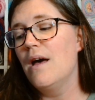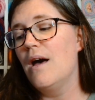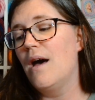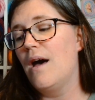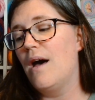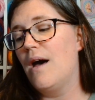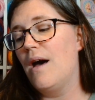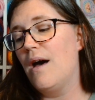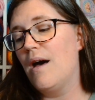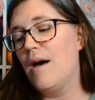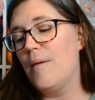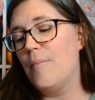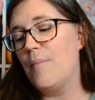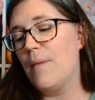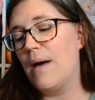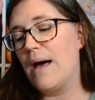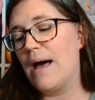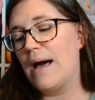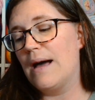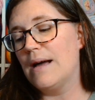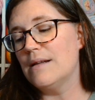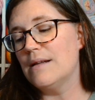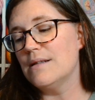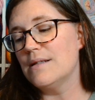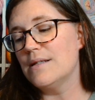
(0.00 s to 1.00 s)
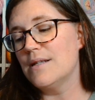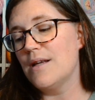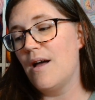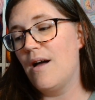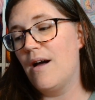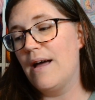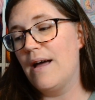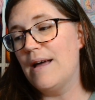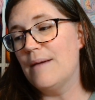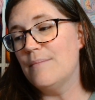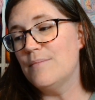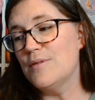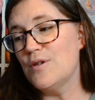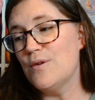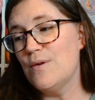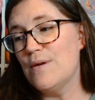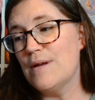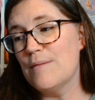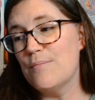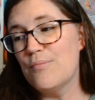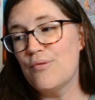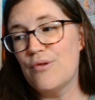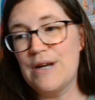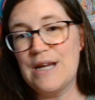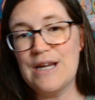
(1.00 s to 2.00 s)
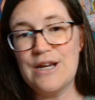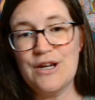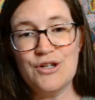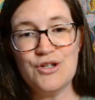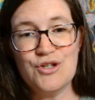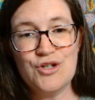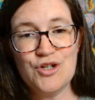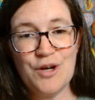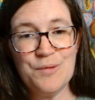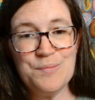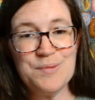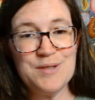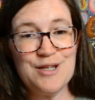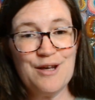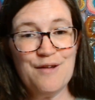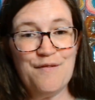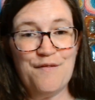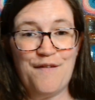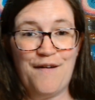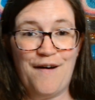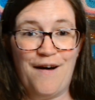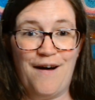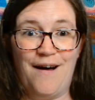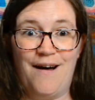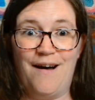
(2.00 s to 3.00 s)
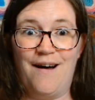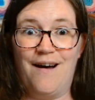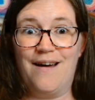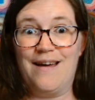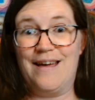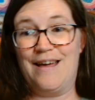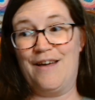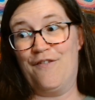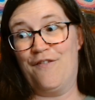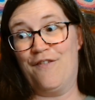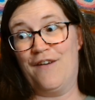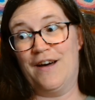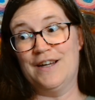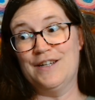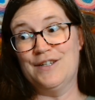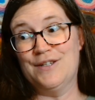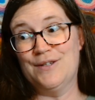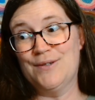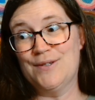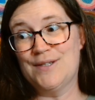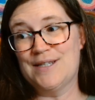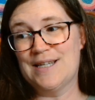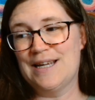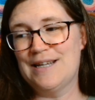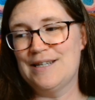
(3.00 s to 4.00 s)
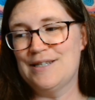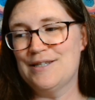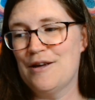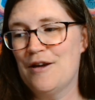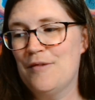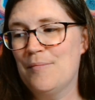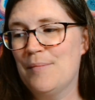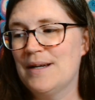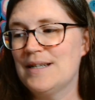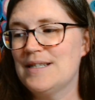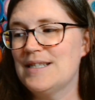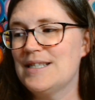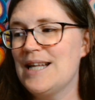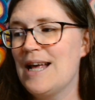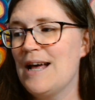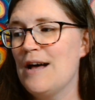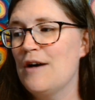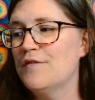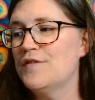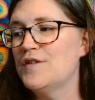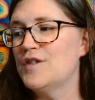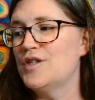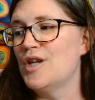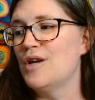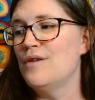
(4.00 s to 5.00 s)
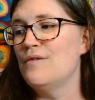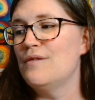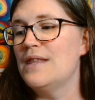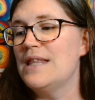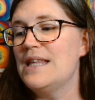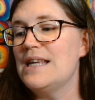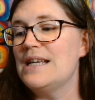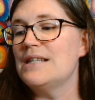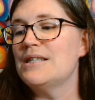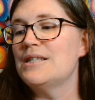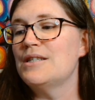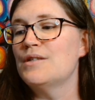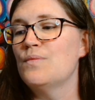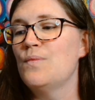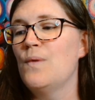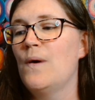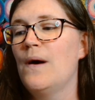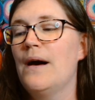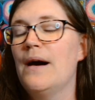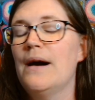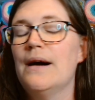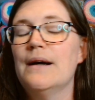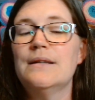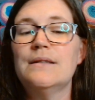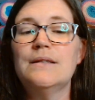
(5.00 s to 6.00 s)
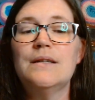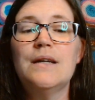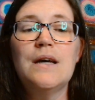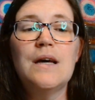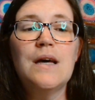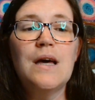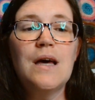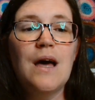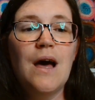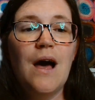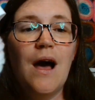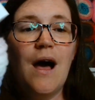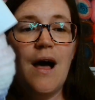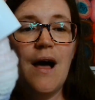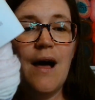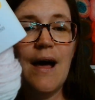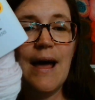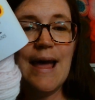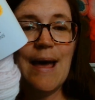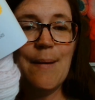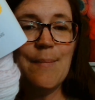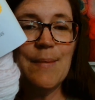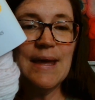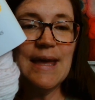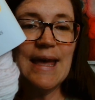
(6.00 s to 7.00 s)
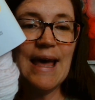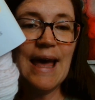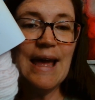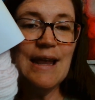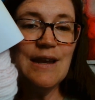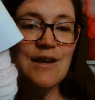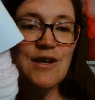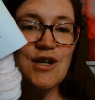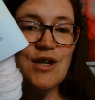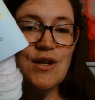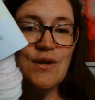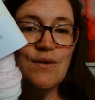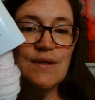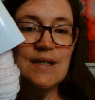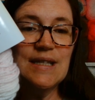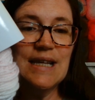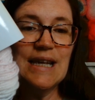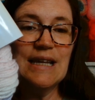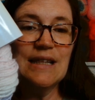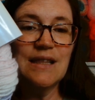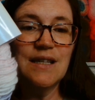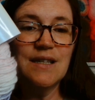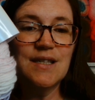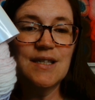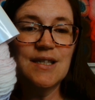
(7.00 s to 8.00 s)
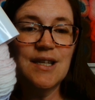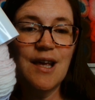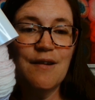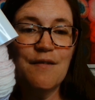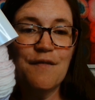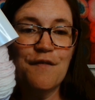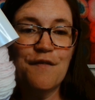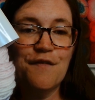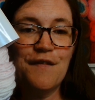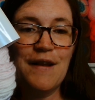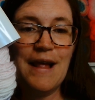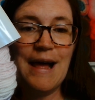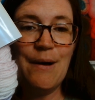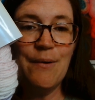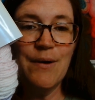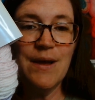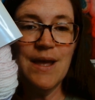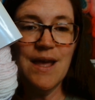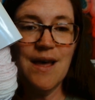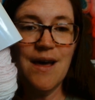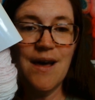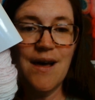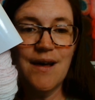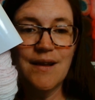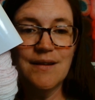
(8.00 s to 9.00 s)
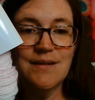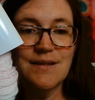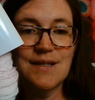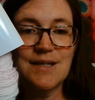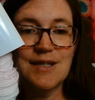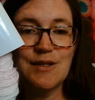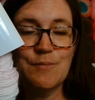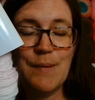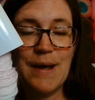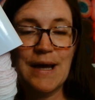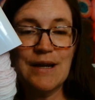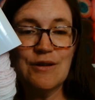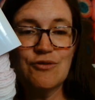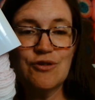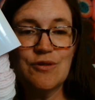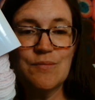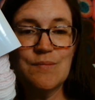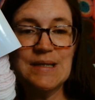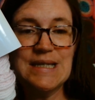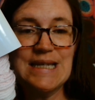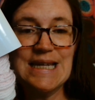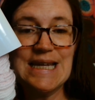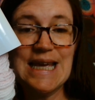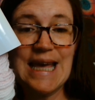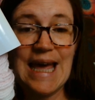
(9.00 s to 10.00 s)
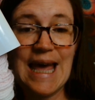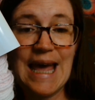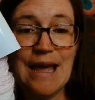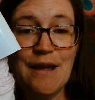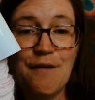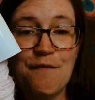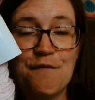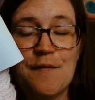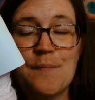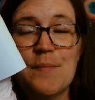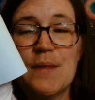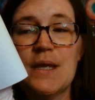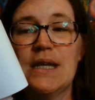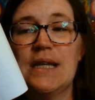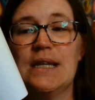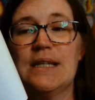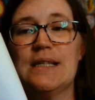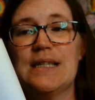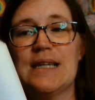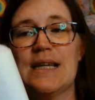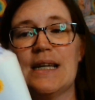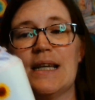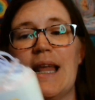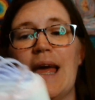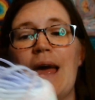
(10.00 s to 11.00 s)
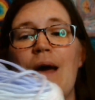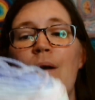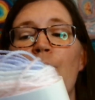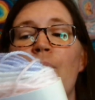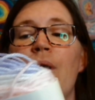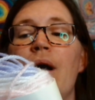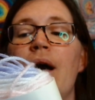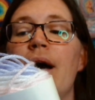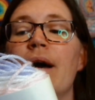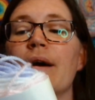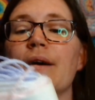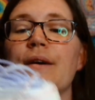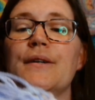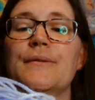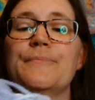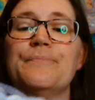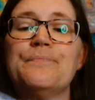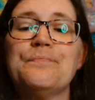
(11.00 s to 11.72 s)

And I am doing a pretty good job so far, if I do say so myself. So this one, I am again using the Sunflower Yarn Spectrum DK from the Knitting Network.